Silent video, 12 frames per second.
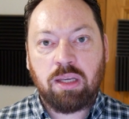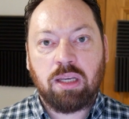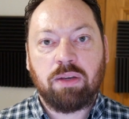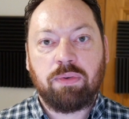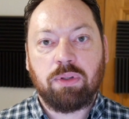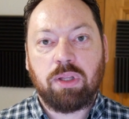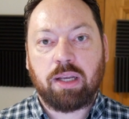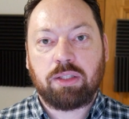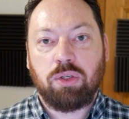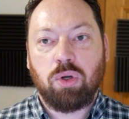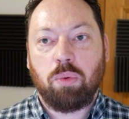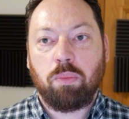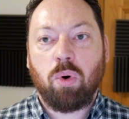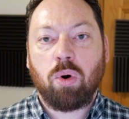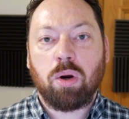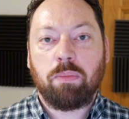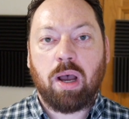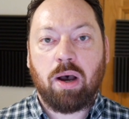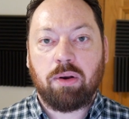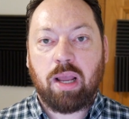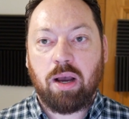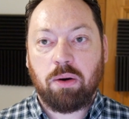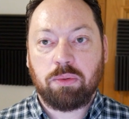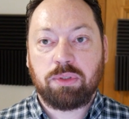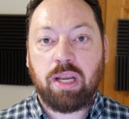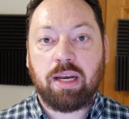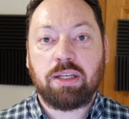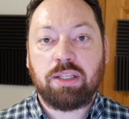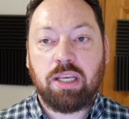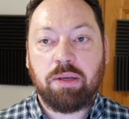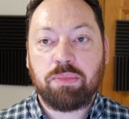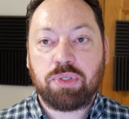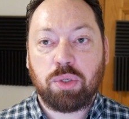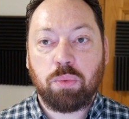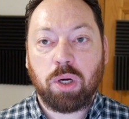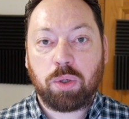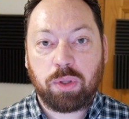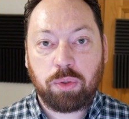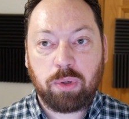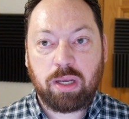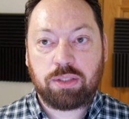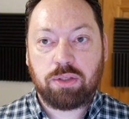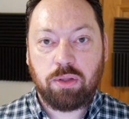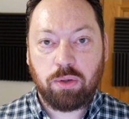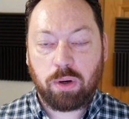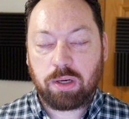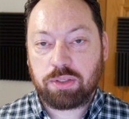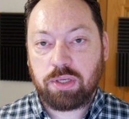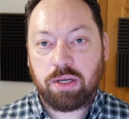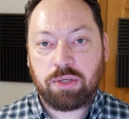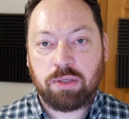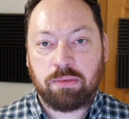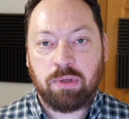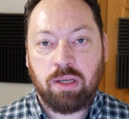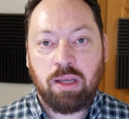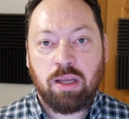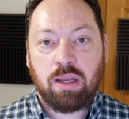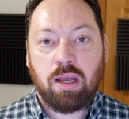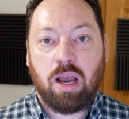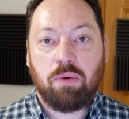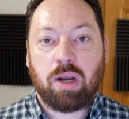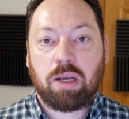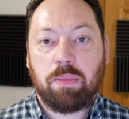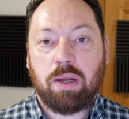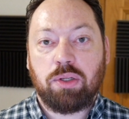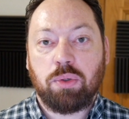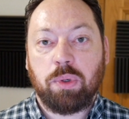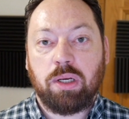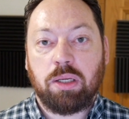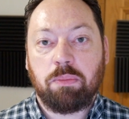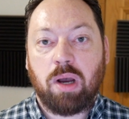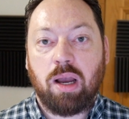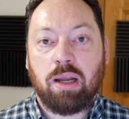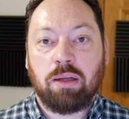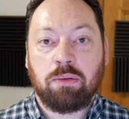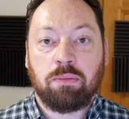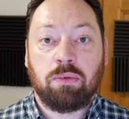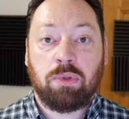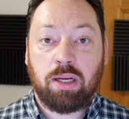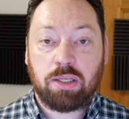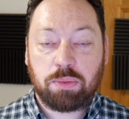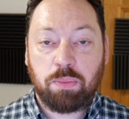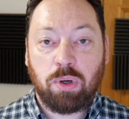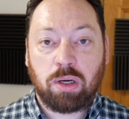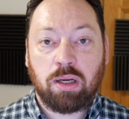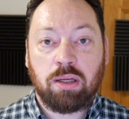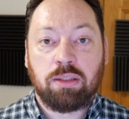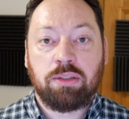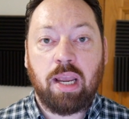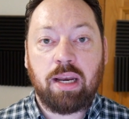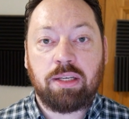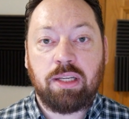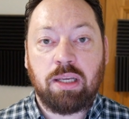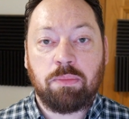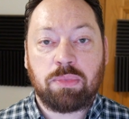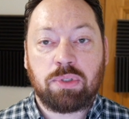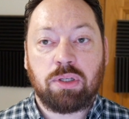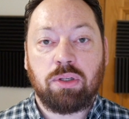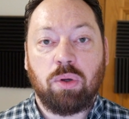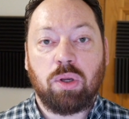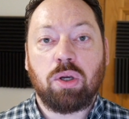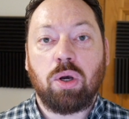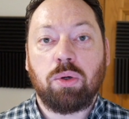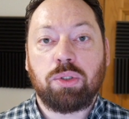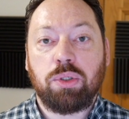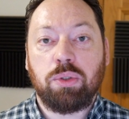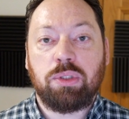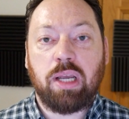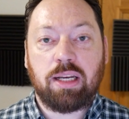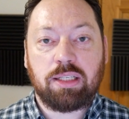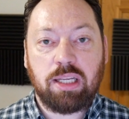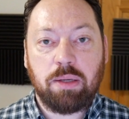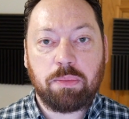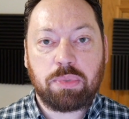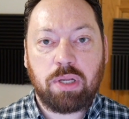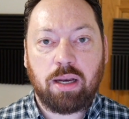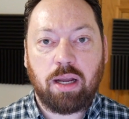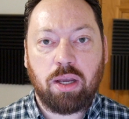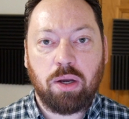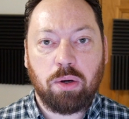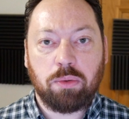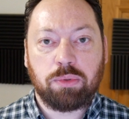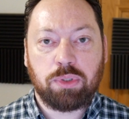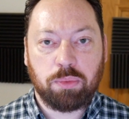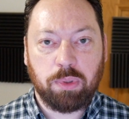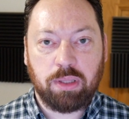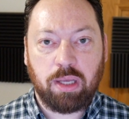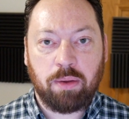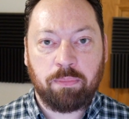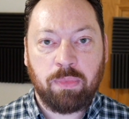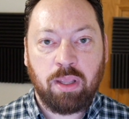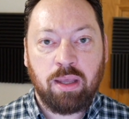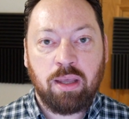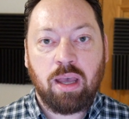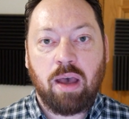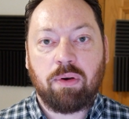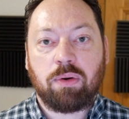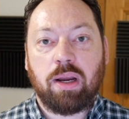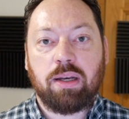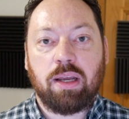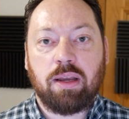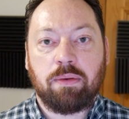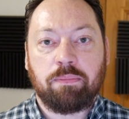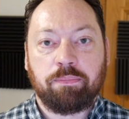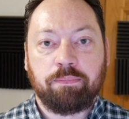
If you'd like to know more about how data teams should work with the rest of the organization, I recommend you reading my latest book, Data Teams. You can go to datateams.io to read that. Have a great day.